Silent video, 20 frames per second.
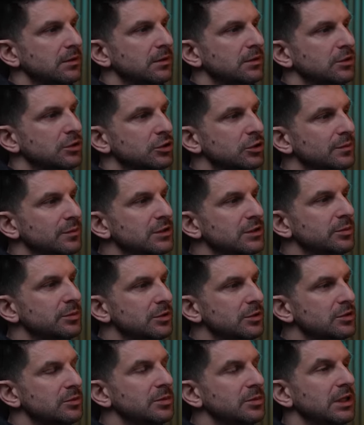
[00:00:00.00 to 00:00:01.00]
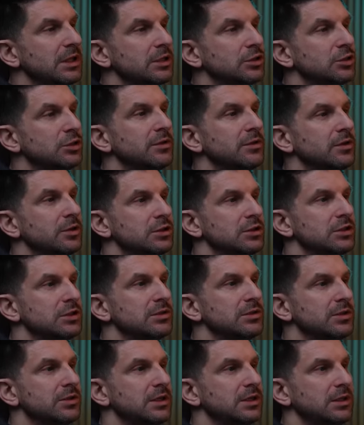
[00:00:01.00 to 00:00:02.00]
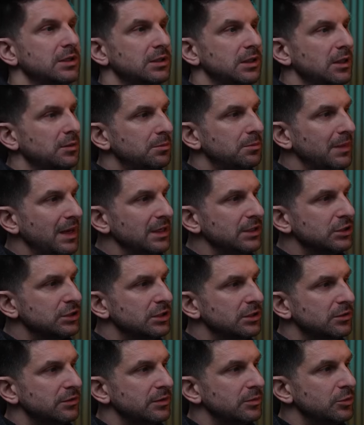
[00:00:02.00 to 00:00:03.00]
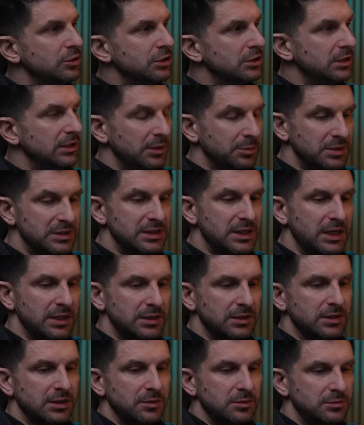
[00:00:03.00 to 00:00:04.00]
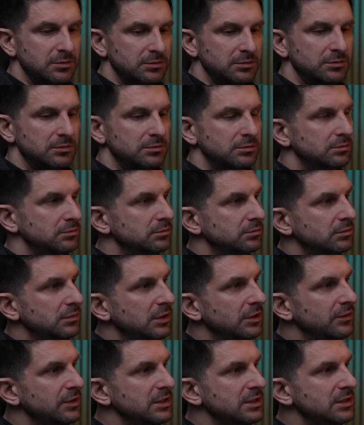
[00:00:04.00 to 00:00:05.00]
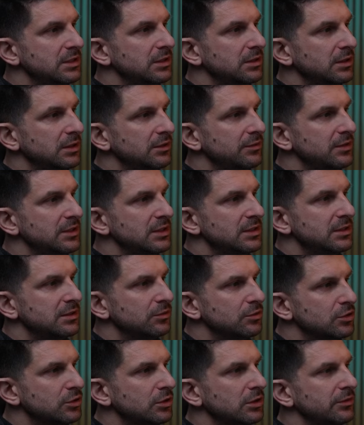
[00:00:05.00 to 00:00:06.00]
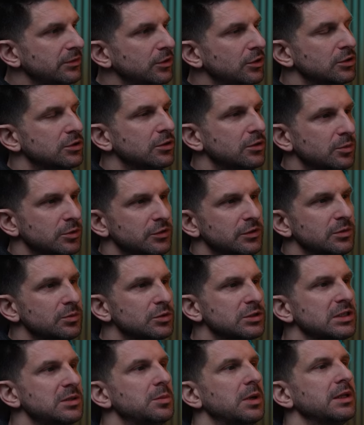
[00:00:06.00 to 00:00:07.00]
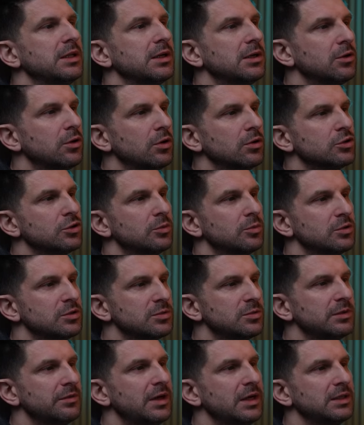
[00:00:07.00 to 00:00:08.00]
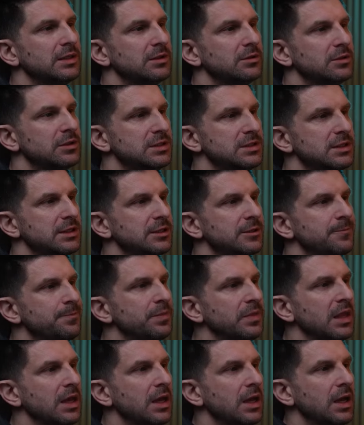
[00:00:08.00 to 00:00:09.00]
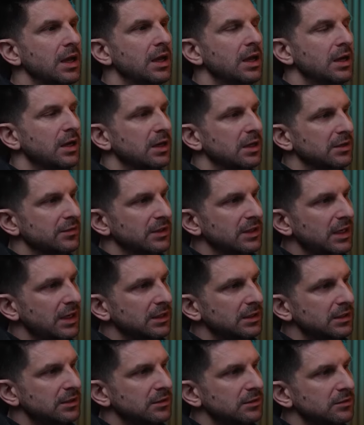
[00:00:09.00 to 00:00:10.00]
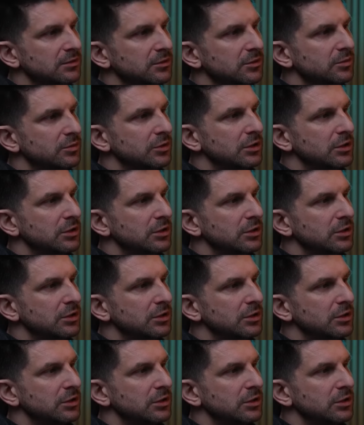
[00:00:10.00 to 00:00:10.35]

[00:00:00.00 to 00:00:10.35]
Just so you understand, if you want to create something smaller there, you can specify it there. 200 by 200 or 190, because it must have a step to divide these squares.